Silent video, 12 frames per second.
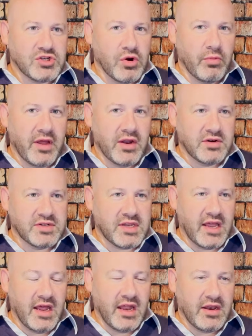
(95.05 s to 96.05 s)
sure we
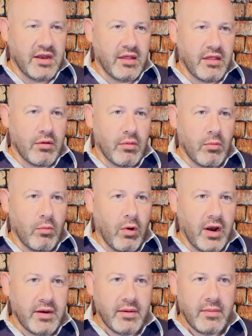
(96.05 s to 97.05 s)
understand
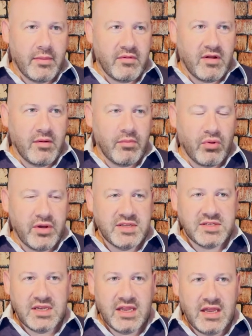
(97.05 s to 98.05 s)
what
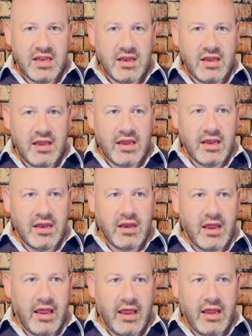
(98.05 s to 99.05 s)
employees need
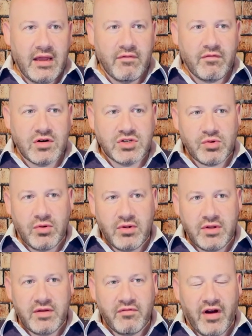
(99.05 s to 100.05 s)
in a
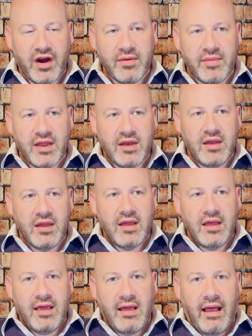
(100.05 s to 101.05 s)
virtual environment,
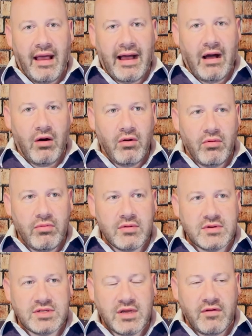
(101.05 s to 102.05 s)
how
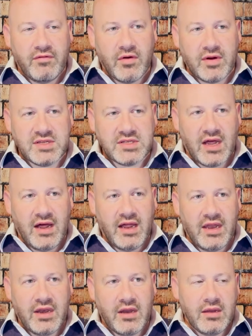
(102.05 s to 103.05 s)
to focus
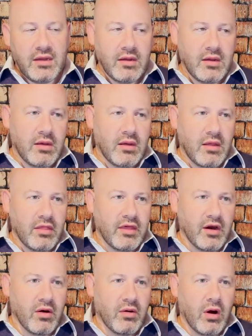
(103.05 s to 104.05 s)
on
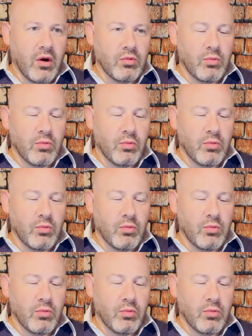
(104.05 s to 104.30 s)
their own